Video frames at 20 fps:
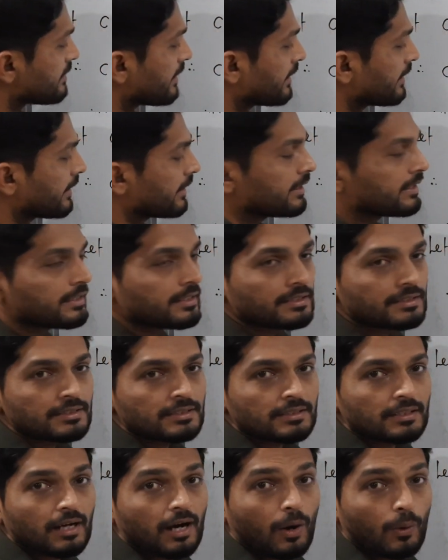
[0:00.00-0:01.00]
stated it
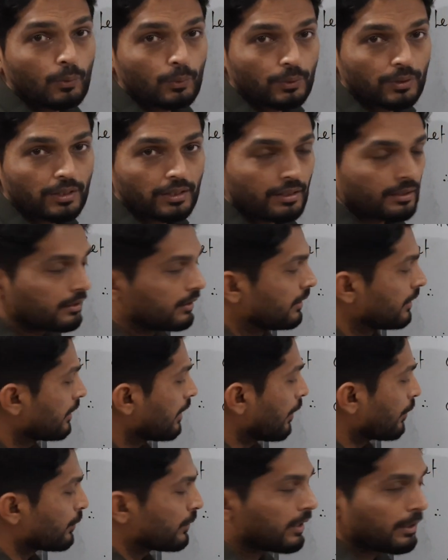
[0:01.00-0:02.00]
is
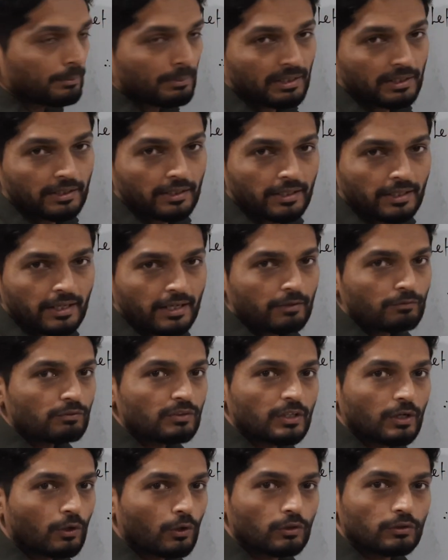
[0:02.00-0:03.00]
countable, getting, and
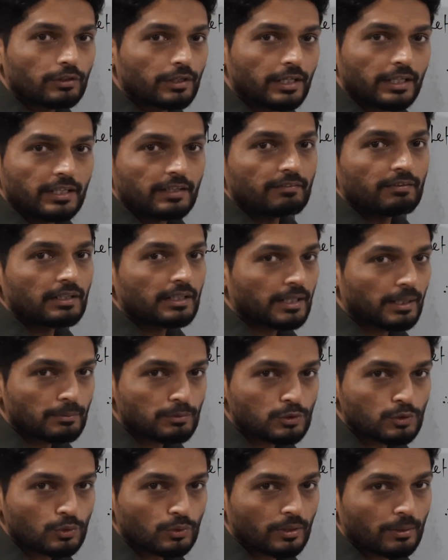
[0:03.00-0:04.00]
we have already given
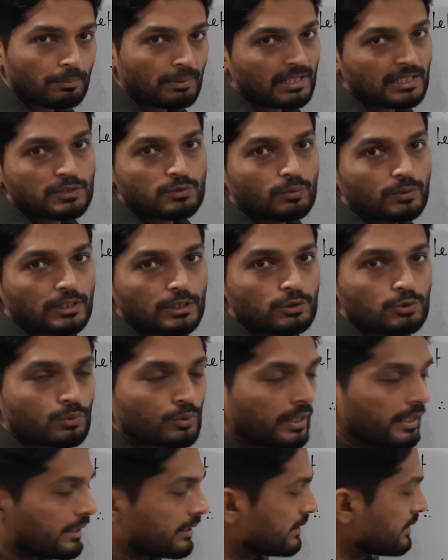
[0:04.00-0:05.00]
names to them, x1, x2,
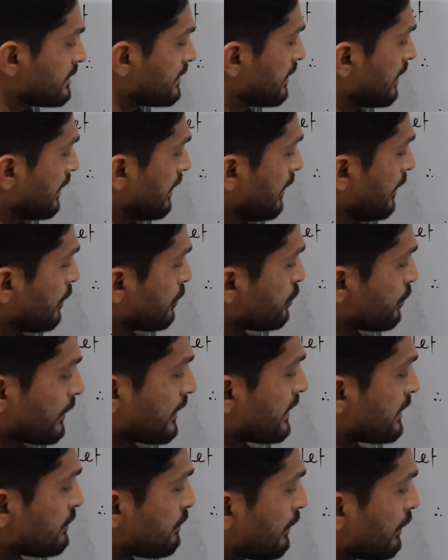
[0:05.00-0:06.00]
like this. So
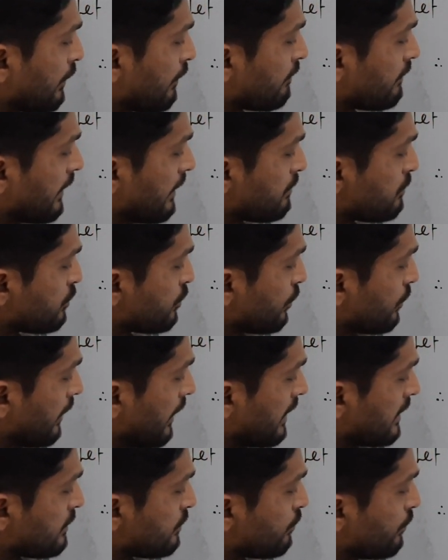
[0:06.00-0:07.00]
it is one of them. So
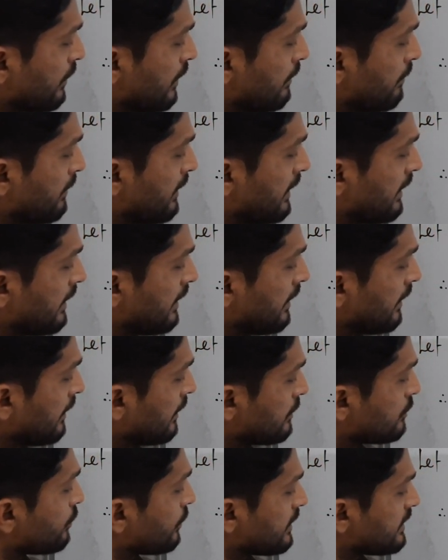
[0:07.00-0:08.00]
c will be
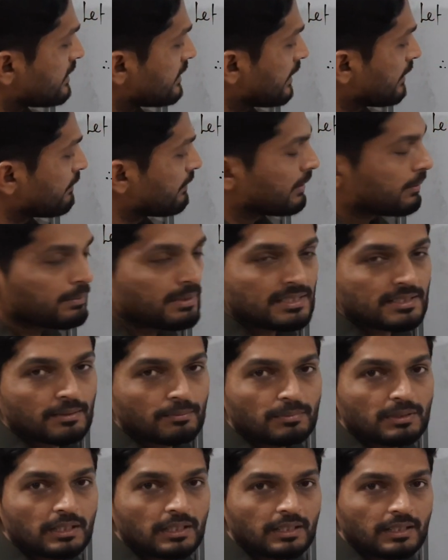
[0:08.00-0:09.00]

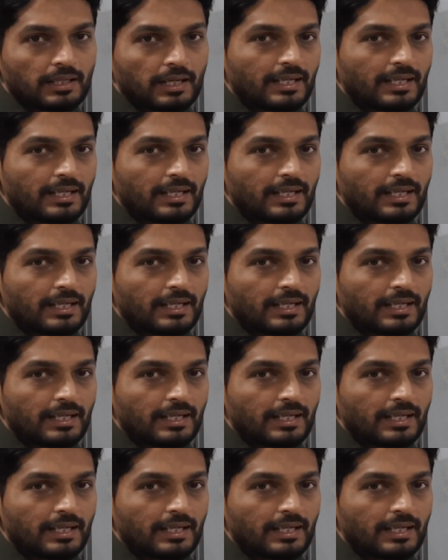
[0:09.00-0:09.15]
something